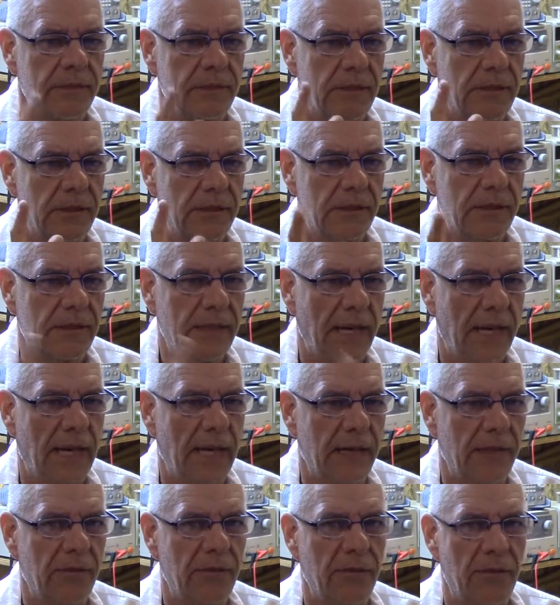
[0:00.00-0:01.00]
to
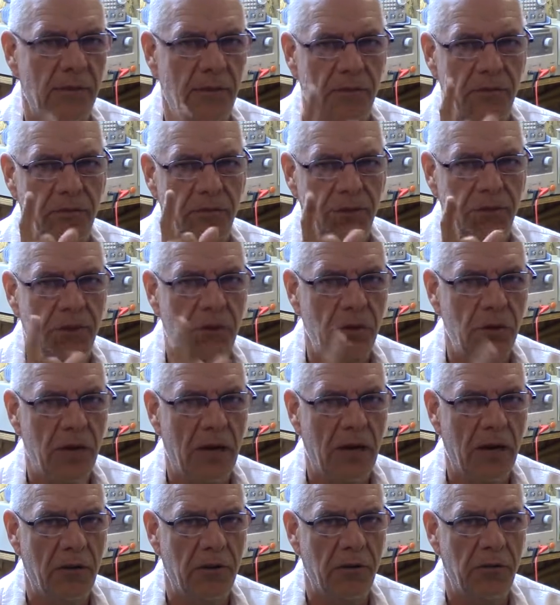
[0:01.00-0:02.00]
stand for 2
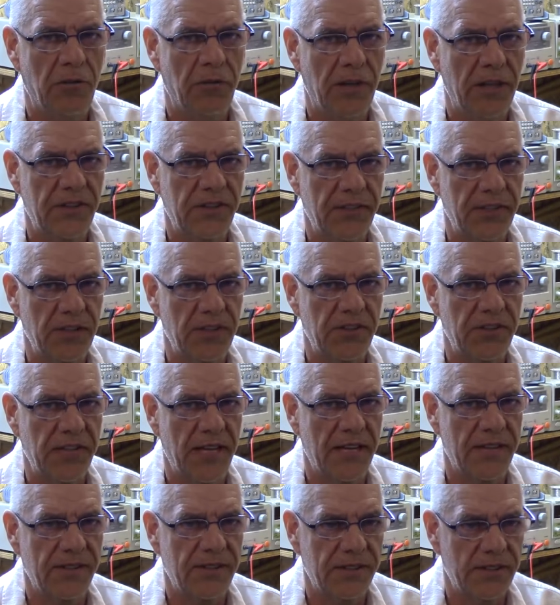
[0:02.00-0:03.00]
hours facing a
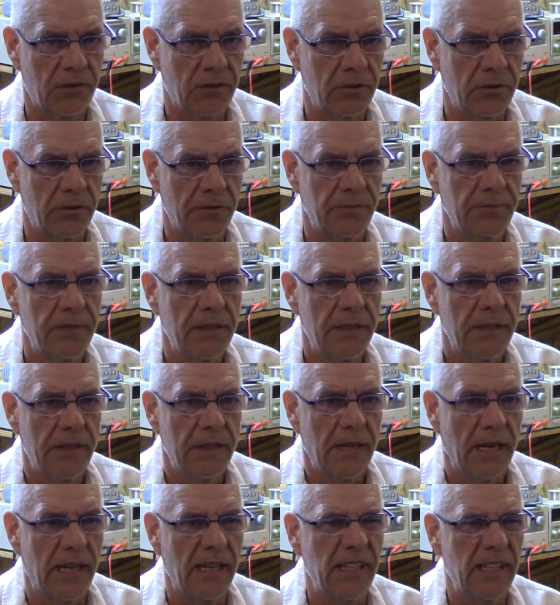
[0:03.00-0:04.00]
sandstorm
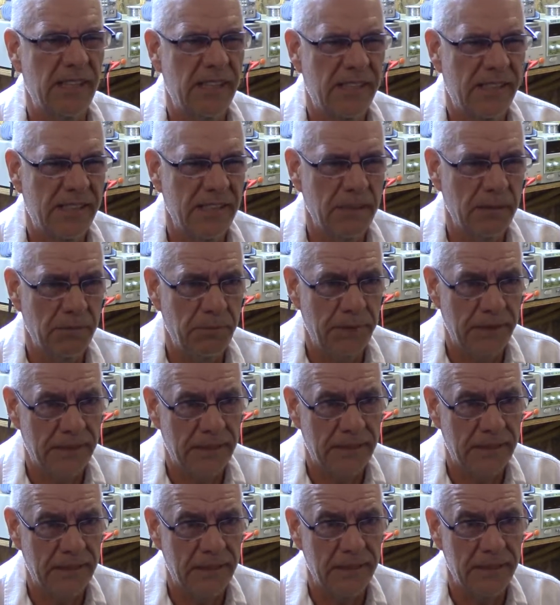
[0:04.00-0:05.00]
and still be
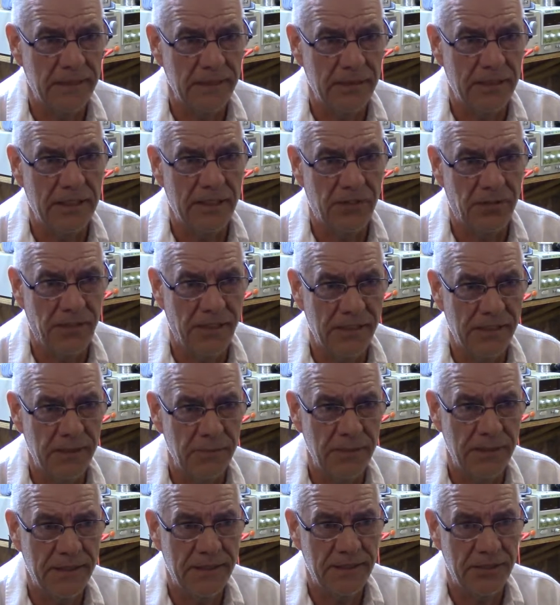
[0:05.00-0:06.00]
there, his face to
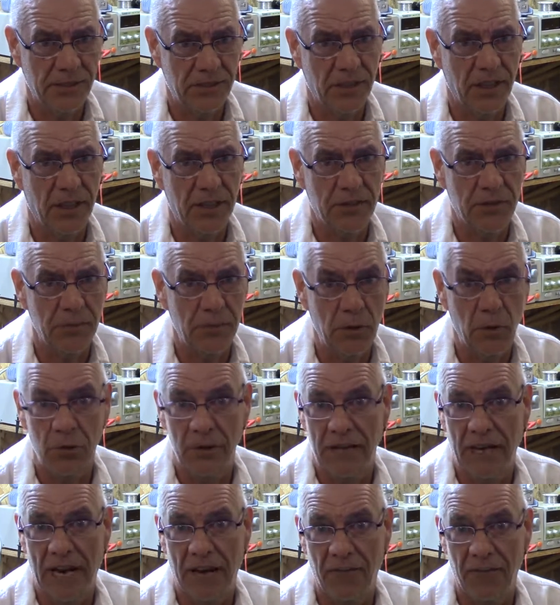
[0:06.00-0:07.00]
be there to talk to me, or
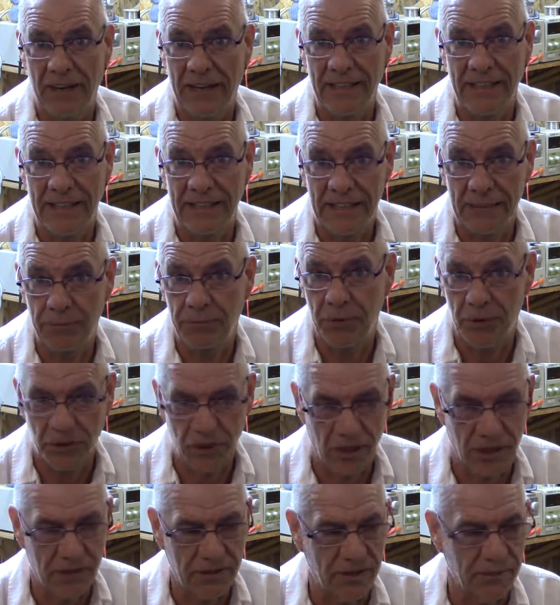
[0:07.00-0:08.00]
have any lip to
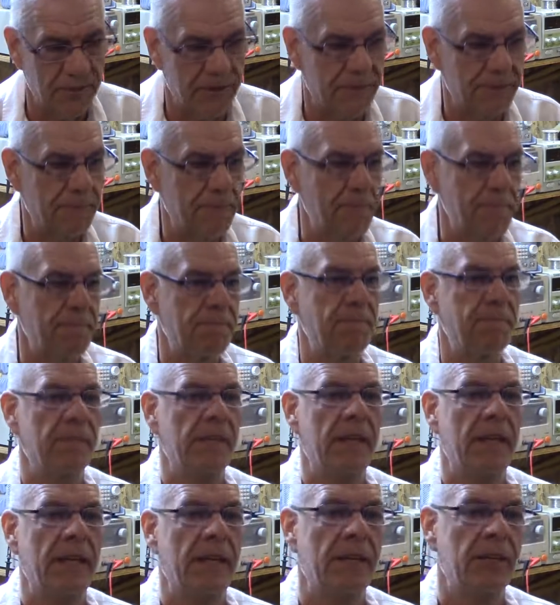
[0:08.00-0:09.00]
talk to me.
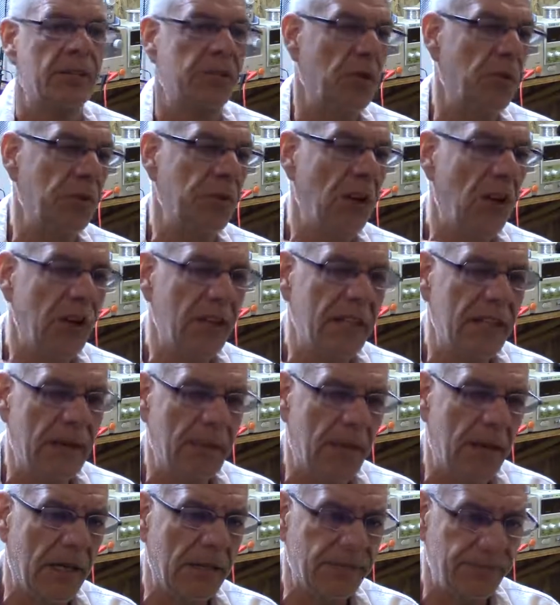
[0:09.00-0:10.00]
So we're talking
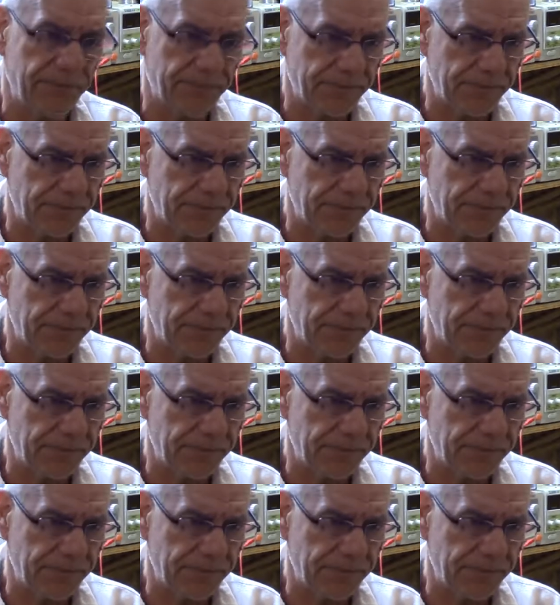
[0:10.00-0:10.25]
about